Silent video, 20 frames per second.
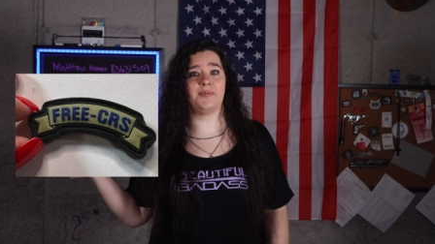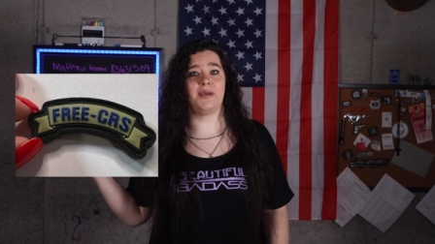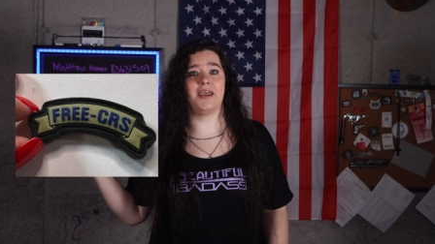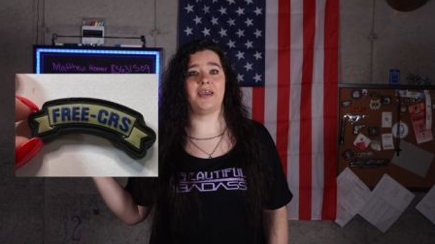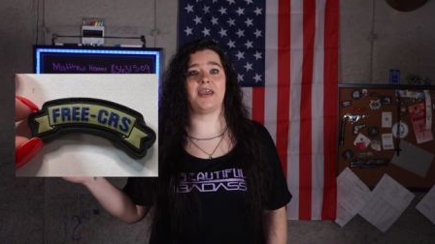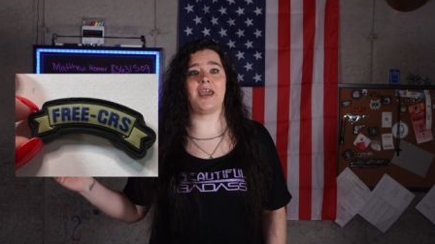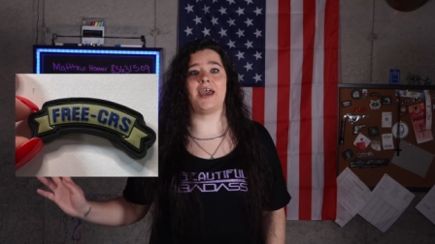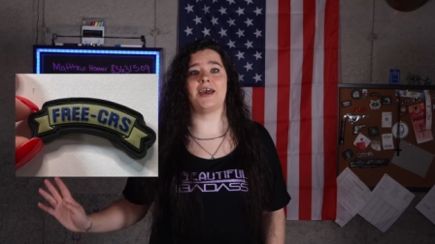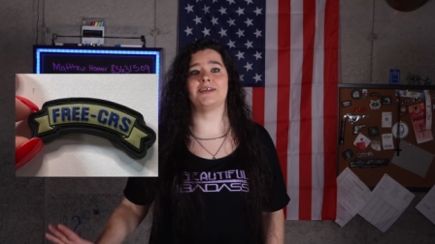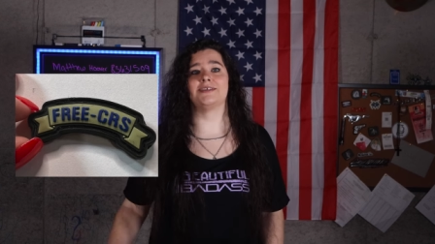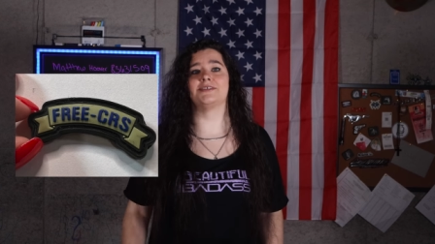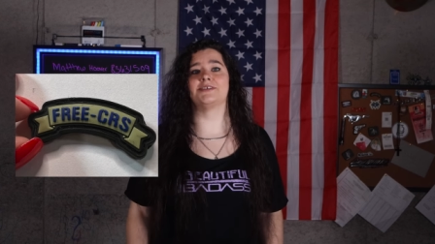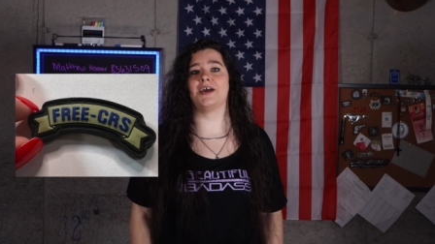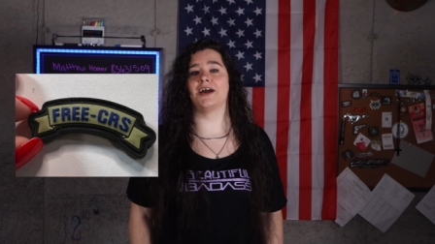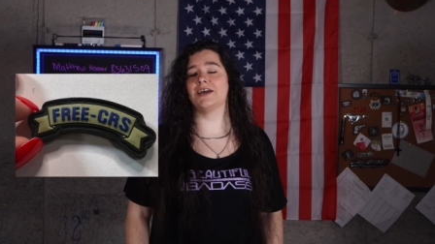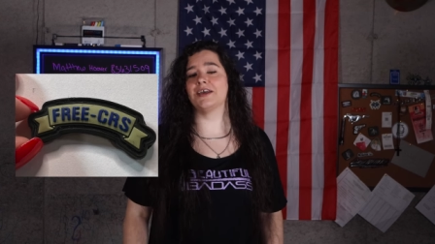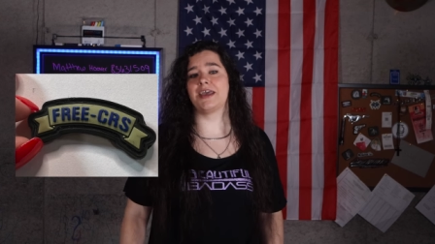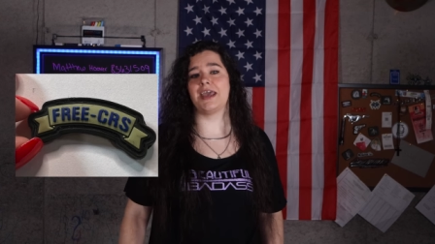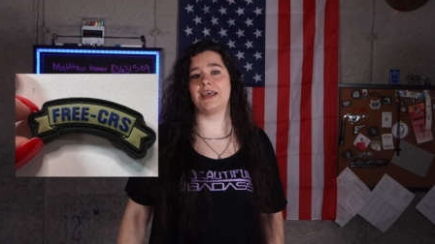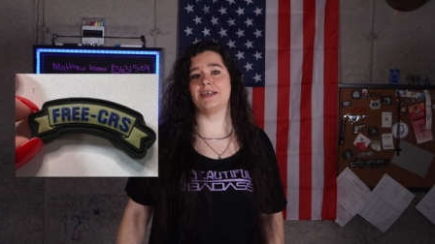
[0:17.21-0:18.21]
bag as
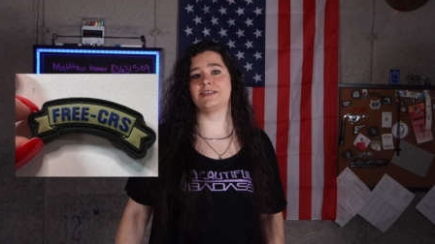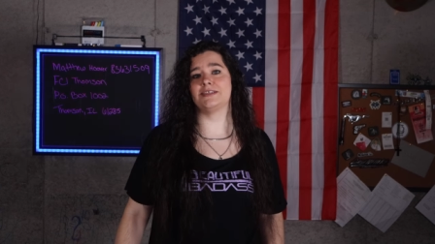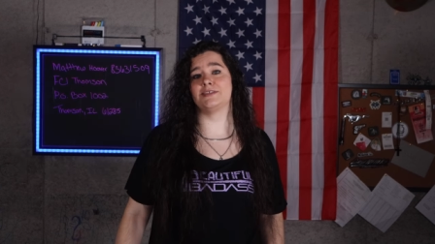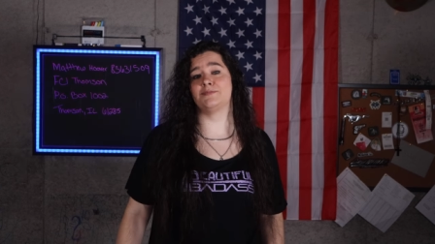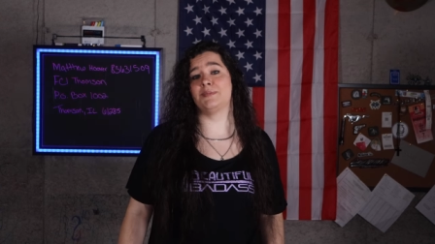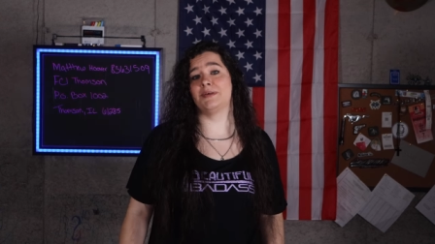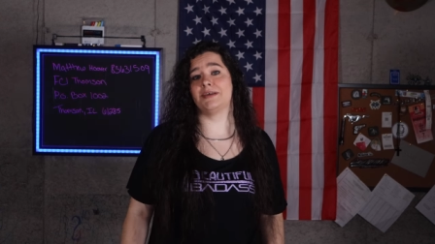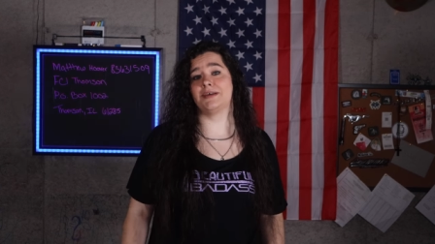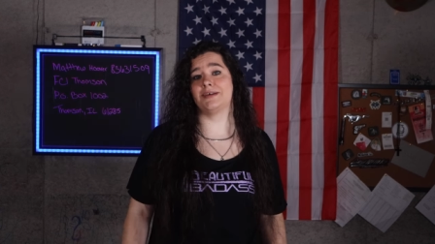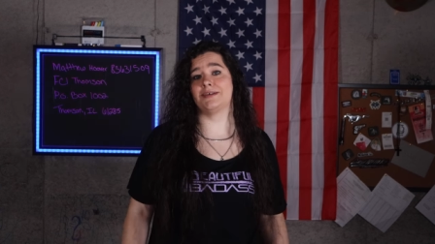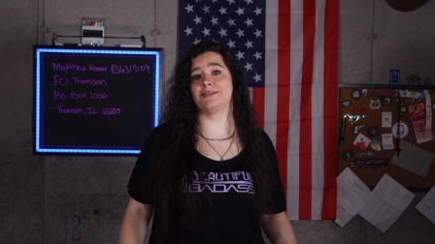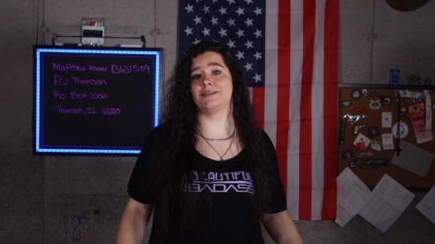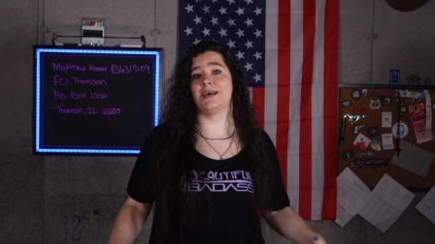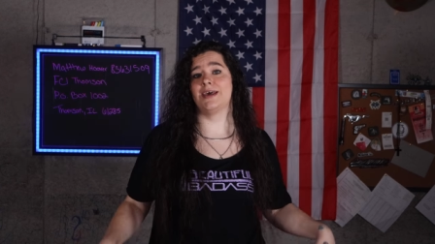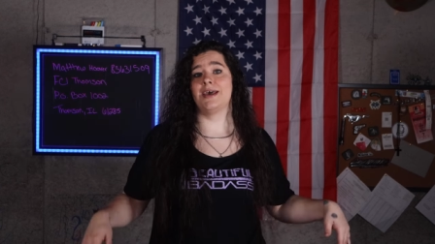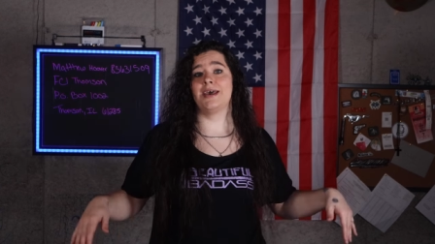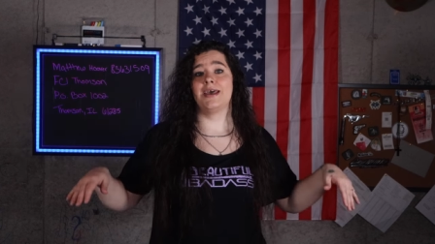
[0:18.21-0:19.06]
gun cases because